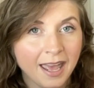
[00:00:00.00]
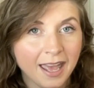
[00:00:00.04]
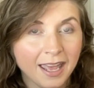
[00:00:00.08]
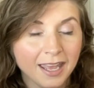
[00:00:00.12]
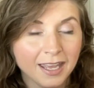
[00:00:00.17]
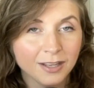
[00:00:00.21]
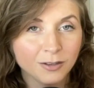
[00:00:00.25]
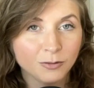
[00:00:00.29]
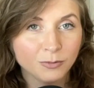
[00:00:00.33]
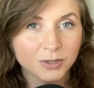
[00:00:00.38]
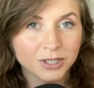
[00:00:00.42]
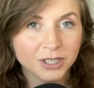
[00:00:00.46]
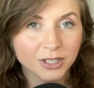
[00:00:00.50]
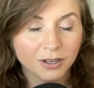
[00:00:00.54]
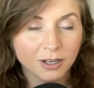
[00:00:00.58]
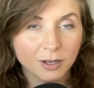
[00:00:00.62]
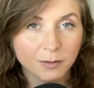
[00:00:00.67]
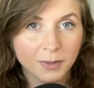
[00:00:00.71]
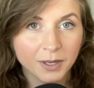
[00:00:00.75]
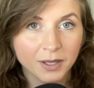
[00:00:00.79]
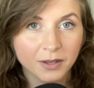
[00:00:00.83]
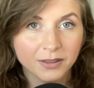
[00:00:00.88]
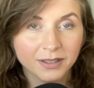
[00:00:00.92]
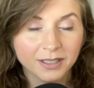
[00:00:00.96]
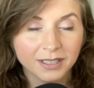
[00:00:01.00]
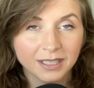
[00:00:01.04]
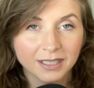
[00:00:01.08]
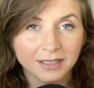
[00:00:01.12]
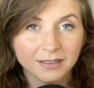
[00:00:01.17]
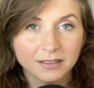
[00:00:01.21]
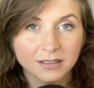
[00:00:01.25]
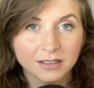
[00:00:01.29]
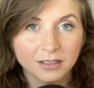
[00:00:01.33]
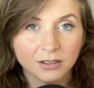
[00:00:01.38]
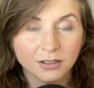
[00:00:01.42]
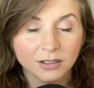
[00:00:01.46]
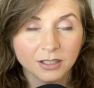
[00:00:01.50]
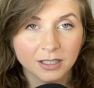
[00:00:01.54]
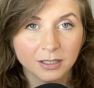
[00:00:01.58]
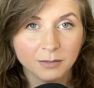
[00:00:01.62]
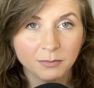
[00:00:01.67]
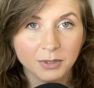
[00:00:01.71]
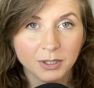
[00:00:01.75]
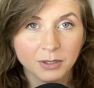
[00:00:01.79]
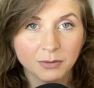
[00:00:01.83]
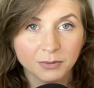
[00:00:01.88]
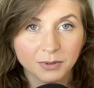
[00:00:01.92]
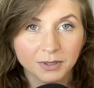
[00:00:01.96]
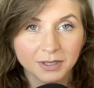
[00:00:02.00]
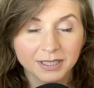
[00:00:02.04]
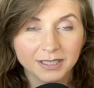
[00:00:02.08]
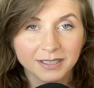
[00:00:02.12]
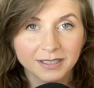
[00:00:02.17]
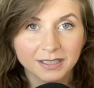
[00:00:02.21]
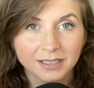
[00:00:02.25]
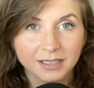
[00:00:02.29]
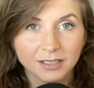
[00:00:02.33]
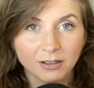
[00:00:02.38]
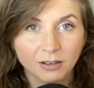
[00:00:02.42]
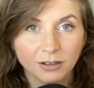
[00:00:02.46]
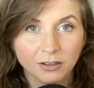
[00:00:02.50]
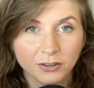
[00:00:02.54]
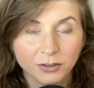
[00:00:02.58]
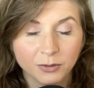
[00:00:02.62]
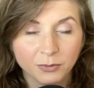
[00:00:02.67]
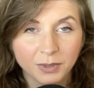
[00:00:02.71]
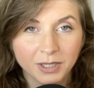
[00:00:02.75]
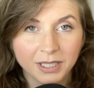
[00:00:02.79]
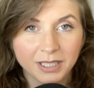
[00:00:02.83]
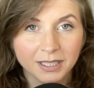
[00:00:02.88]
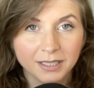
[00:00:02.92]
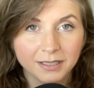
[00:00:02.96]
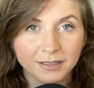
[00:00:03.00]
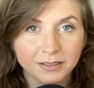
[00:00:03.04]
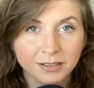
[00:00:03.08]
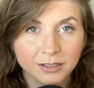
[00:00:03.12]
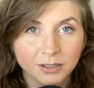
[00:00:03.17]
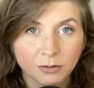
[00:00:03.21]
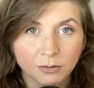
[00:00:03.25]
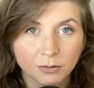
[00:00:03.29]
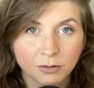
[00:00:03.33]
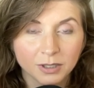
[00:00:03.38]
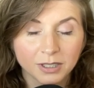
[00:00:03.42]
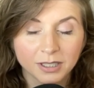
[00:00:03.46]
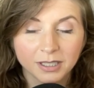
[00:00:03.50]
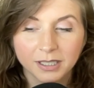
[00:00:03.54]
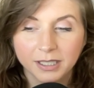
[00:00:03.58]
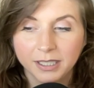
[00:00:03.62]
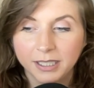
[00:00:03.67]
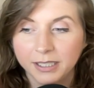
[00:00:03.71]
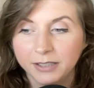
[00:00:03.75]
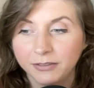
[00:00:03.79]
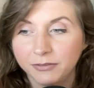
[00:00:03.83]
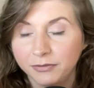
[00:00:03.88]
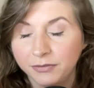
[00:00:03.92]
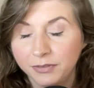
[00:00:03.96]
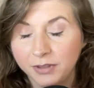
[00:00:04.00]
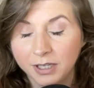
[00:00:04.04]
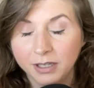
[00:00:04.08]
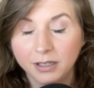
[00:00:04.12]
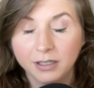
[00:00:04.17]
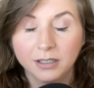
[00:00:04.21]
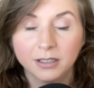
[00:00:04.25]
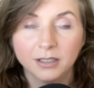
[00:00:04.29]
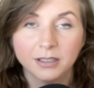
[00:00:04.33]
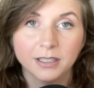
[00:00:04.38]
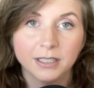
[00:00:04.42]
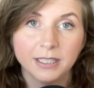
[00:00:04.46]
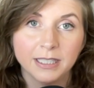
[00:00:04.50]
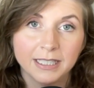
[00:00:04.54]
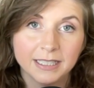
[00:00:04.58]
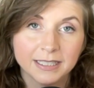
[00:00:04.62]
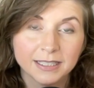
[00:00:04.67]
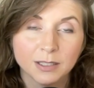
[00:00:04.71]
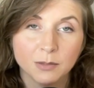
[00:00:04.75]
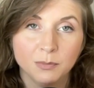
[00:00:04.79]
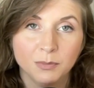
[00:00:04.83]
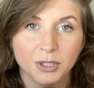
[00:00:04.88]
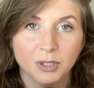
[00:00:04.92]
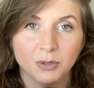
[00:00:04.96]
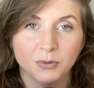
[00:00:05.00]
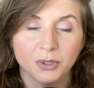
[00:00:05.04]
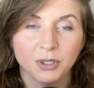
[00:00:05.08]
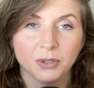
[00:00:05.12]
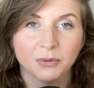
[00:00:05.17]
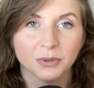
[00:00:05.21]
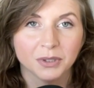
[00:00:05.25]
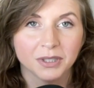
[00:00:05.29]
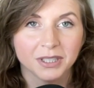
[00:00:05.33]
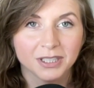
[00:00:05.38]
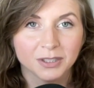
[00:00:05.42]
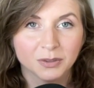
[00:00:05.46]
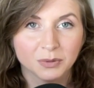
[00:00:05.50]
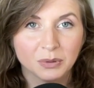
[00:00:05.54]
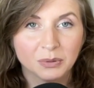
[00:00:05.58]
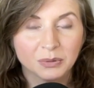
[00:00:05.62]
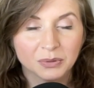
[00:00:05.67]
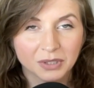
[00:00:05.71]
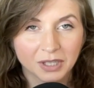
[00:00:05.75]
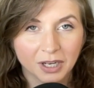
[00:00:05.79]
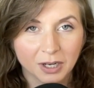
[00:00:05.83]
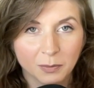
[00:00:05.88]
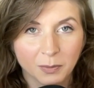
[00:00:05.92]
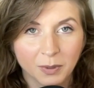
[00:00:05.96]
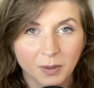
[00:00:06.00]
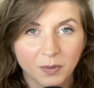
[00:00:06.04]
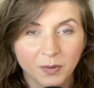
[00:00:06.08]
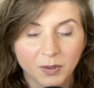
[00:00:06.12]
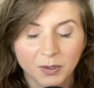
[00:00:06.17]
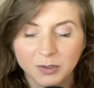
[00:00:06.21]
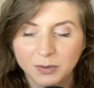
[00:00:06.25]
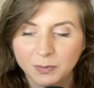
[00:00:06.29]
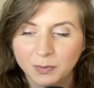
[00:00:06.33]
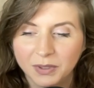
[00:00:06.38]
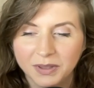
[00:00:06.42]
and we talk about the kits that are going to be releasing on the weekend, or if there is a midweek release, we will talk about those.